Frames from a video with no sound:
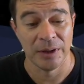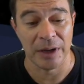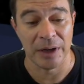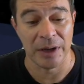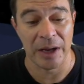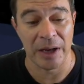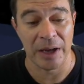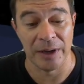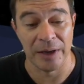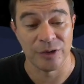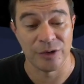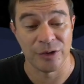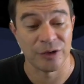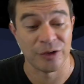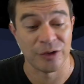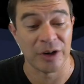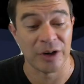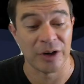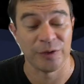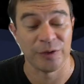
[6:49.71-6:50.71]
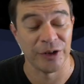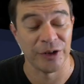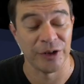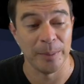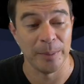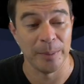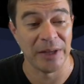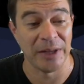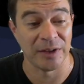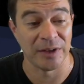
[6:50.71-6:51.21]
and
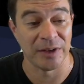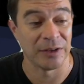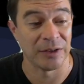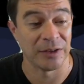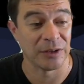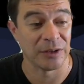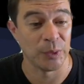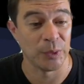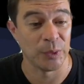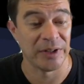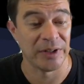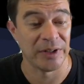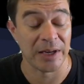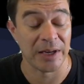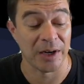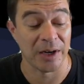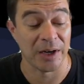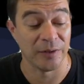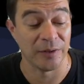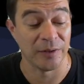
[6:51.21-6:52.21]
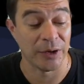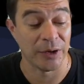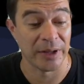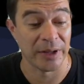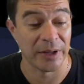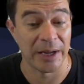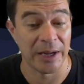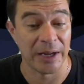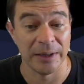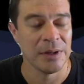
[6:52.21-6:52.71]
stress-free maintenance, because we take care of all
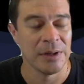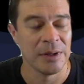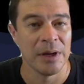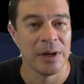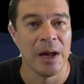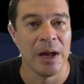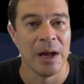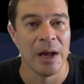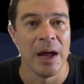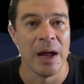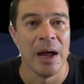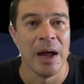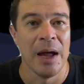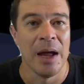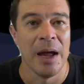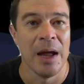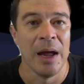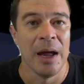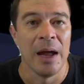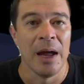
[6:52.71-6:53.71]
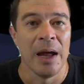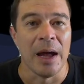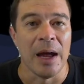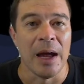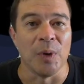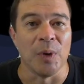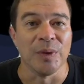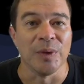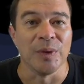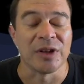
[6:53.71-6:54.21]
of that.
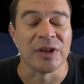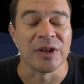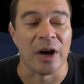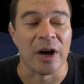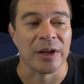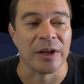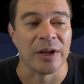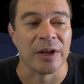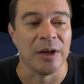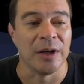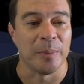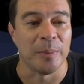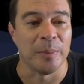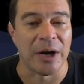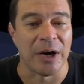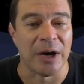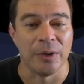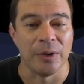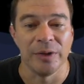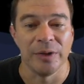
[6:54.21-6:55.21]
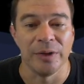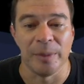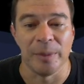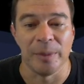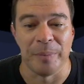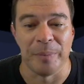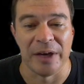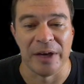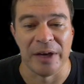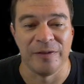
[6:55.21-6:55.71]
And when we're talking about the
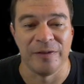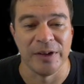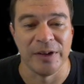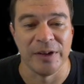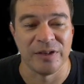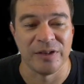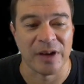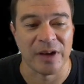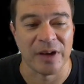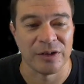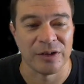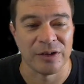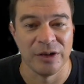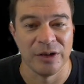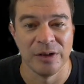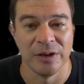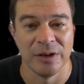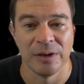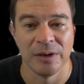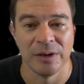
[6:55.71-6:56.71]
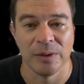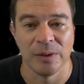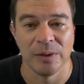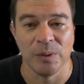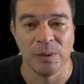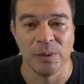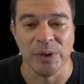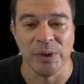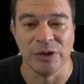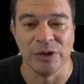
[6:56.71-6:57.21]
benefits section,
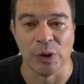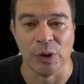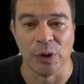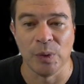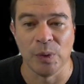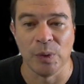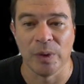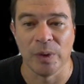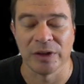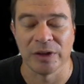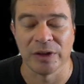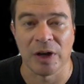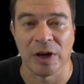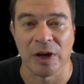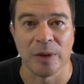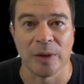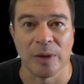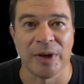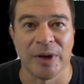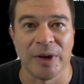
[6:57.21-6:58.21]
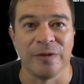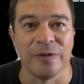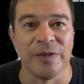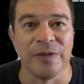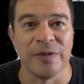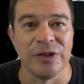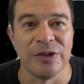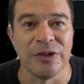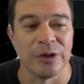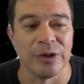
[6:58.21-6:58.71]
we don't want to talk about
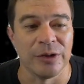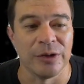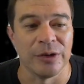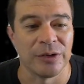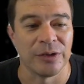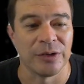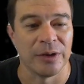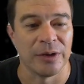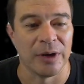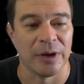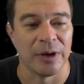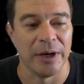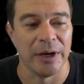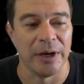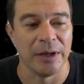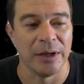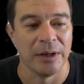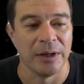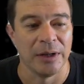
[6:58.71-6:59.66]
features, right?